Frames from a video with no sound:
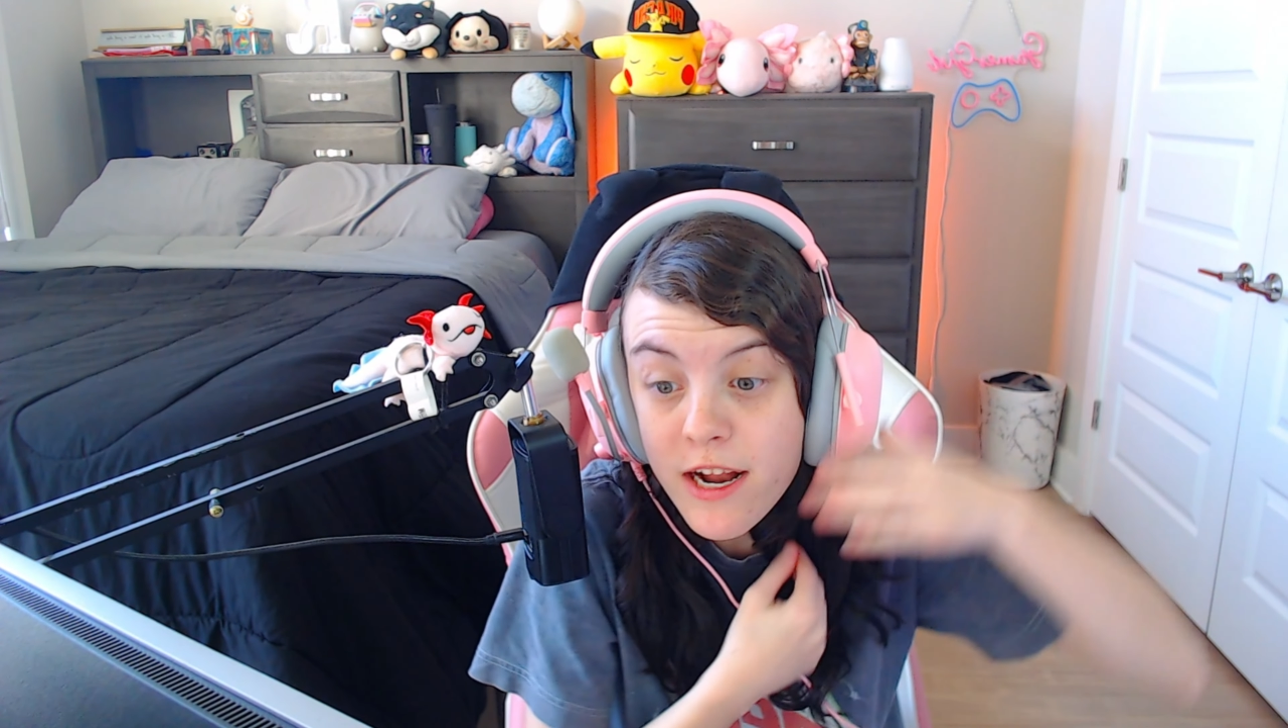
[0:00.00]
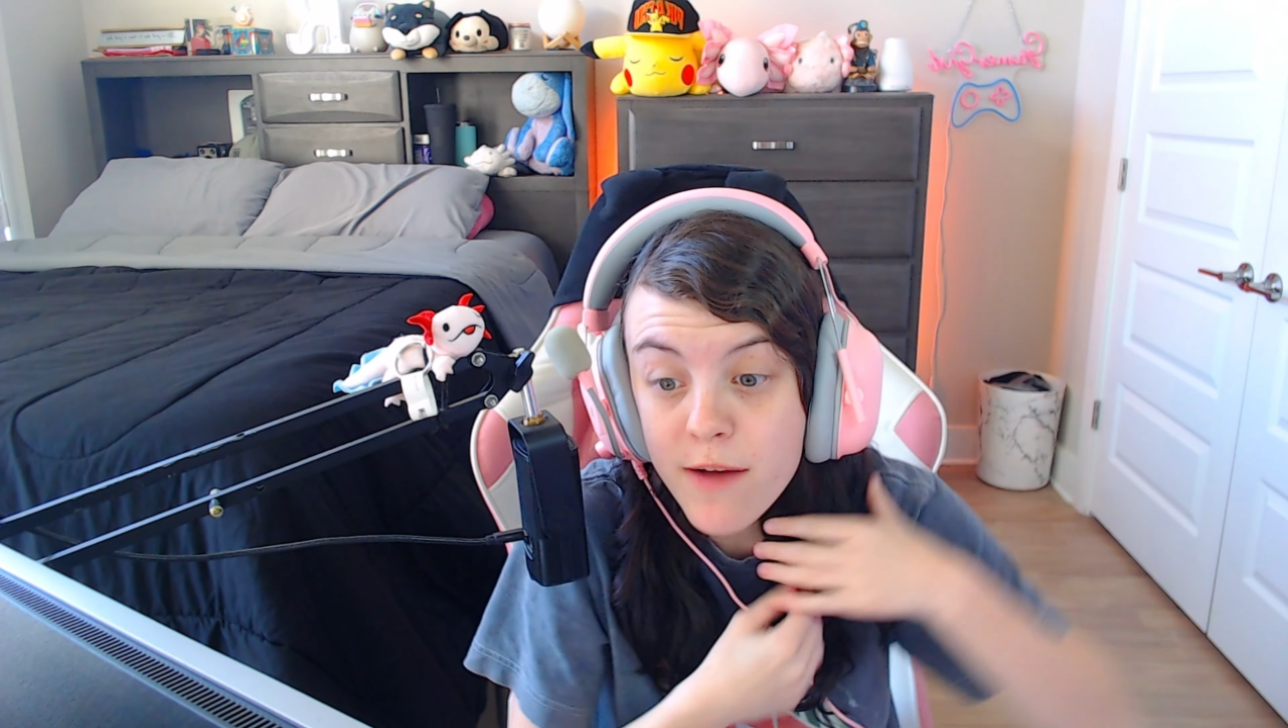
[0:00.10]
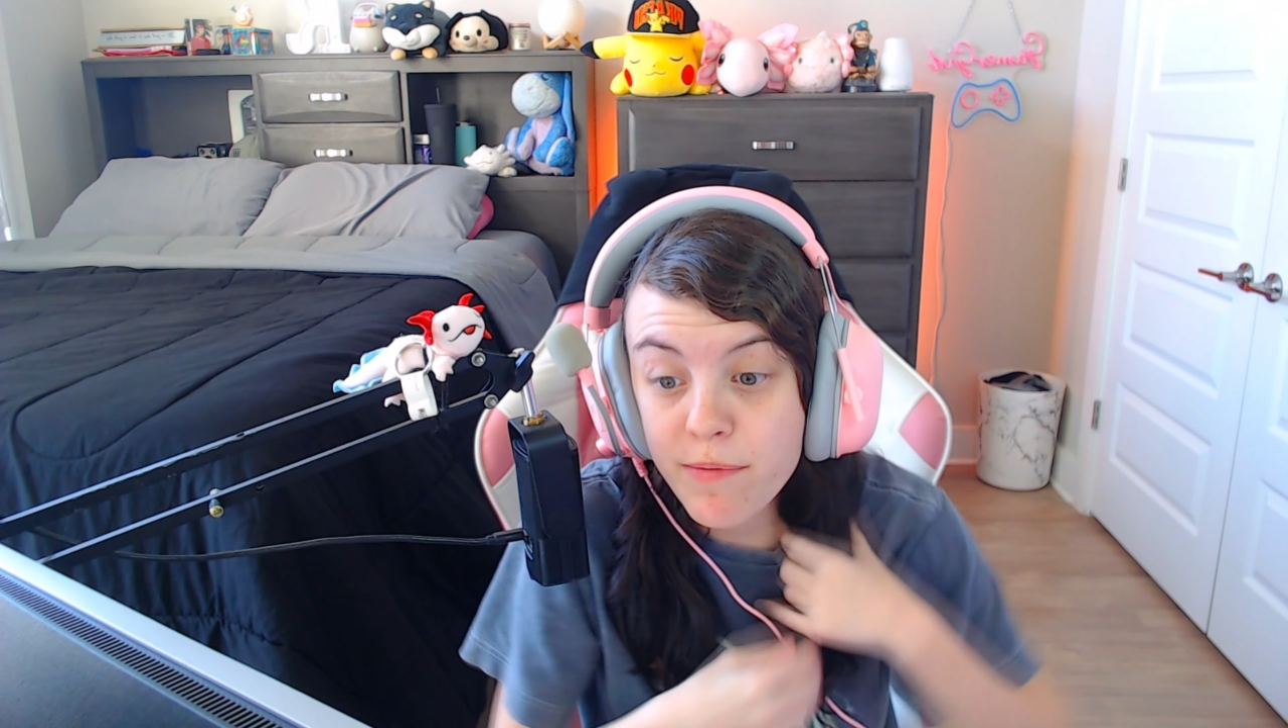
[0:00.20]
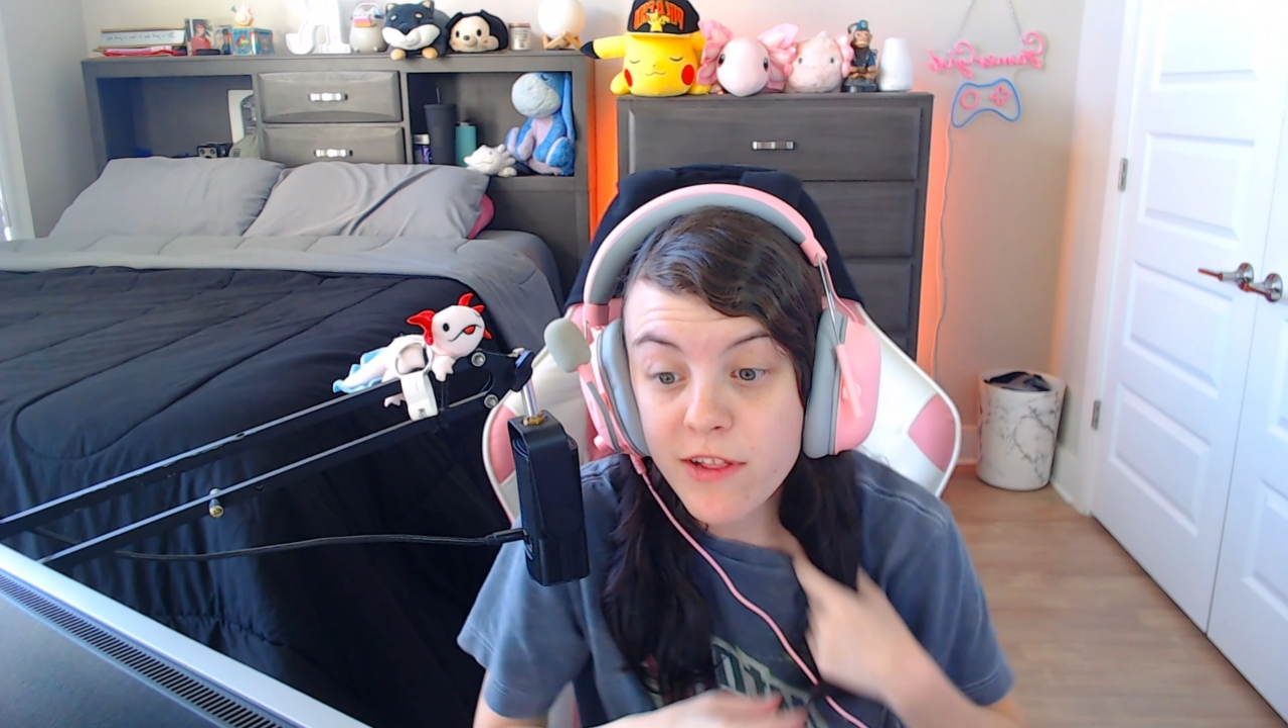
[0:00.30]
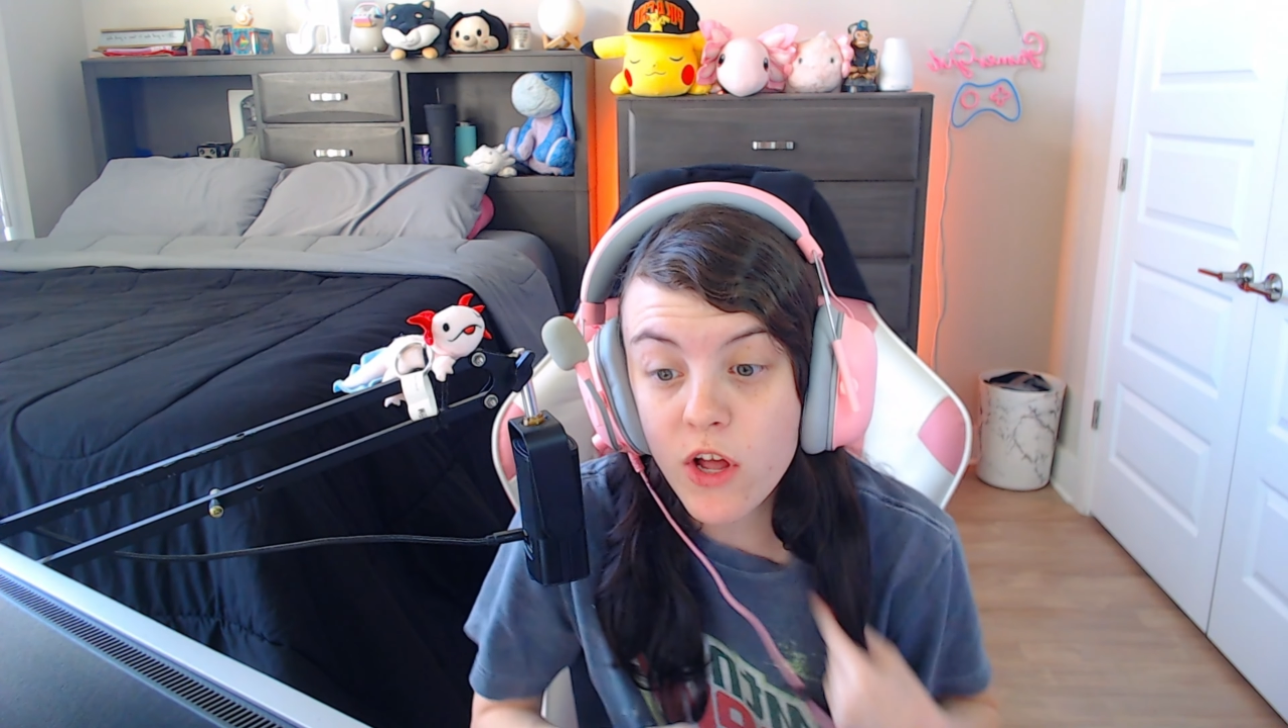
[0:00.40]

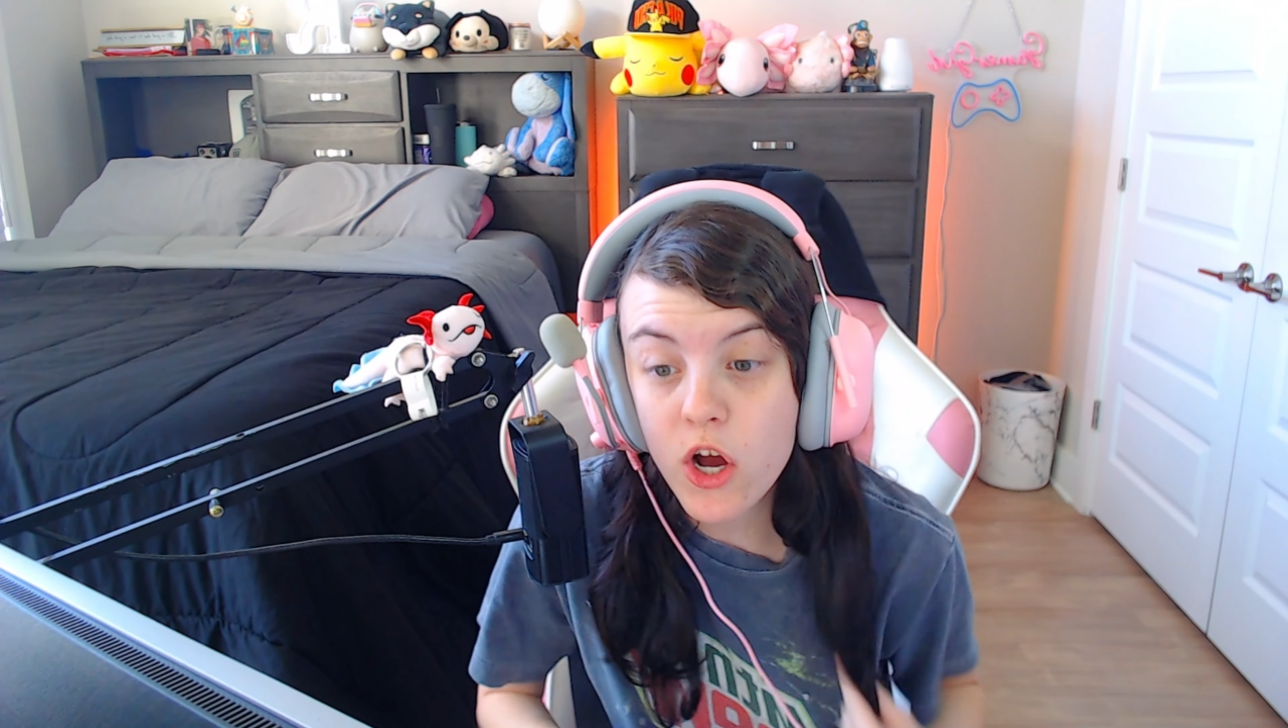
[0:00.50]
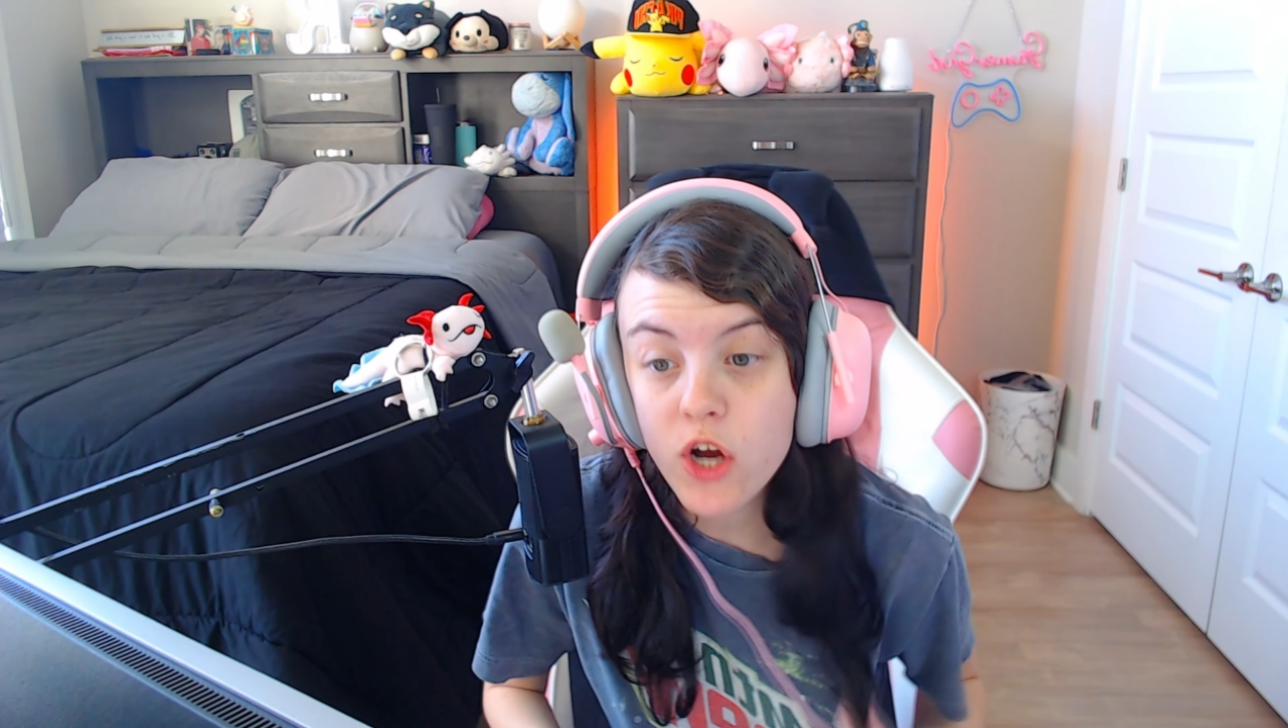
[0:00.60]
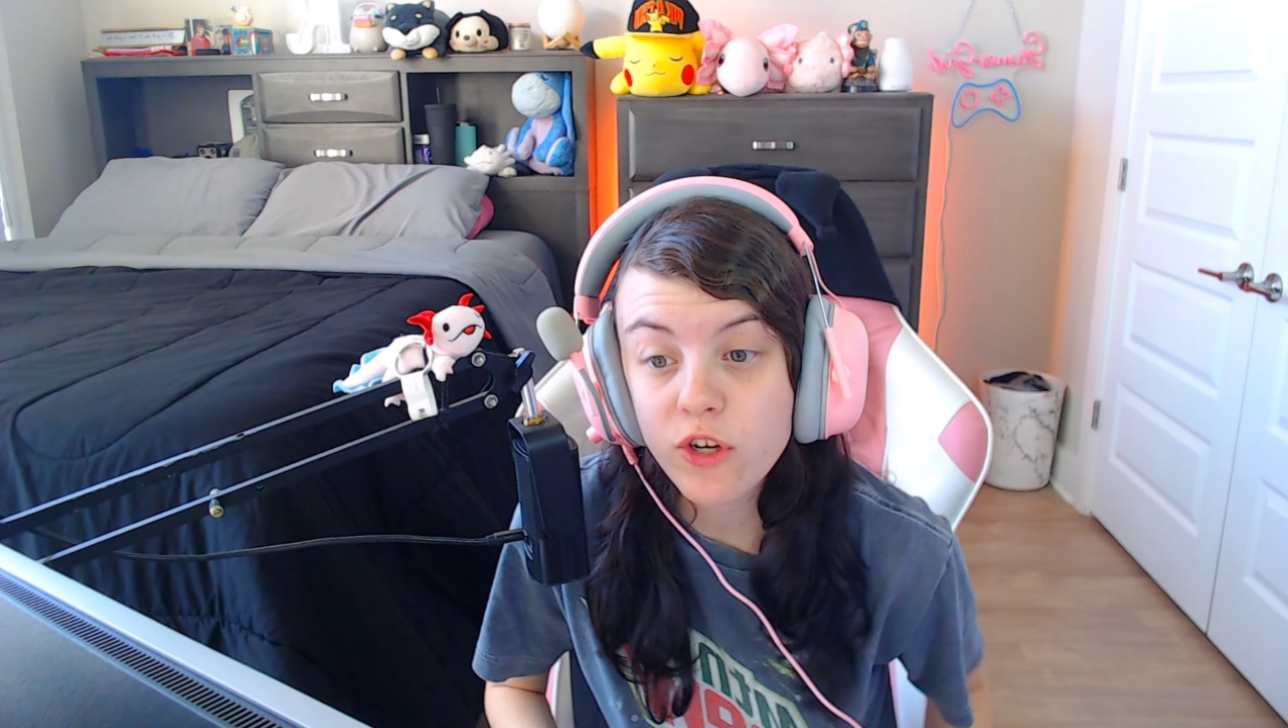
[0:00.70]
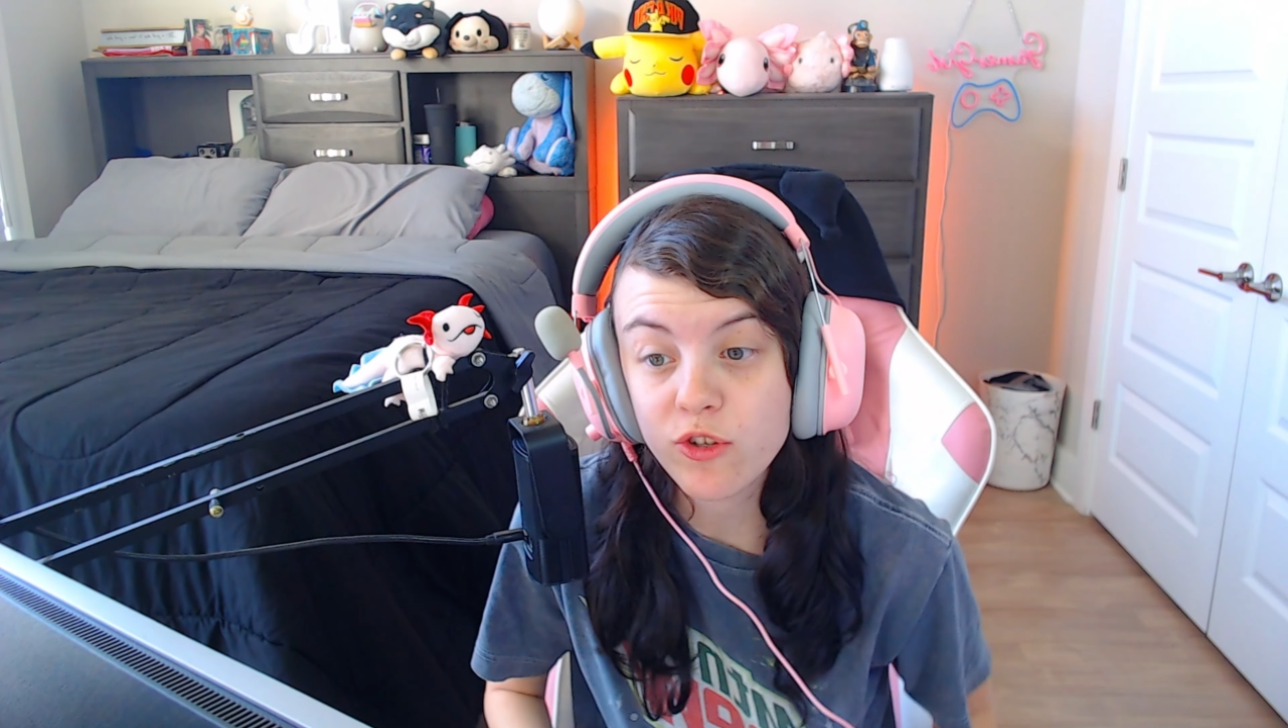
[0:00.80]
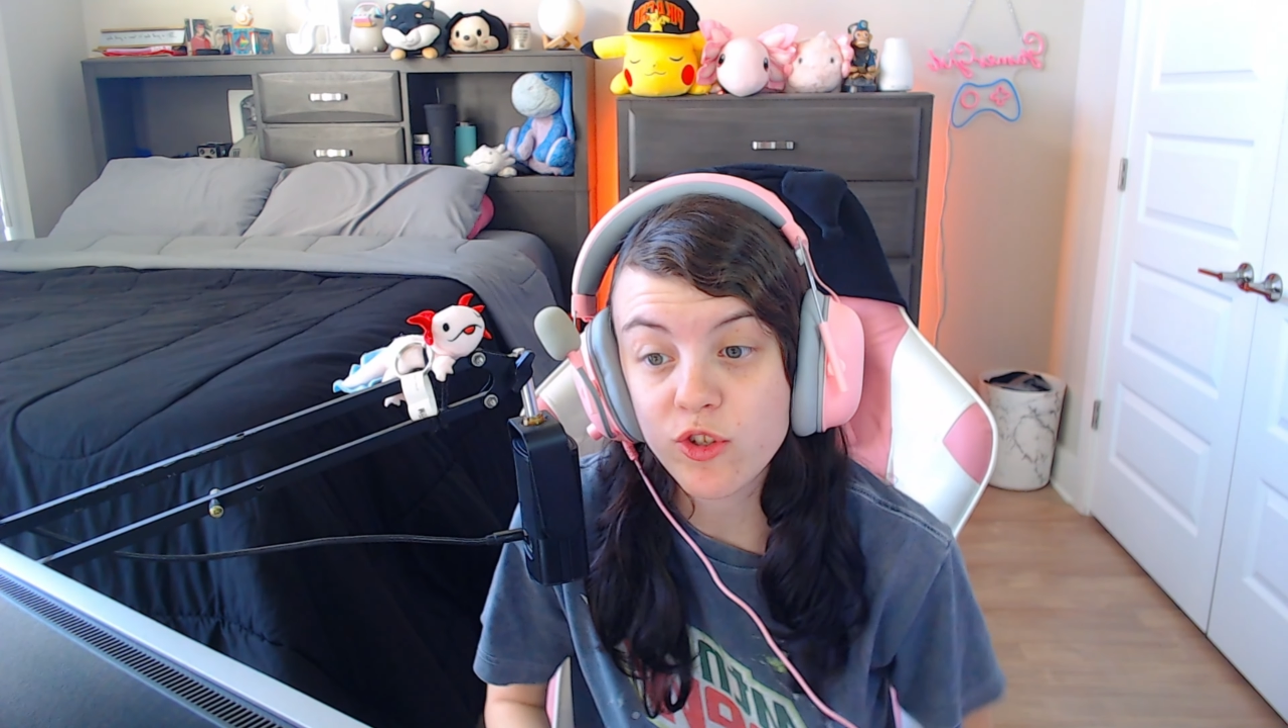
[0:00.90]
not be long,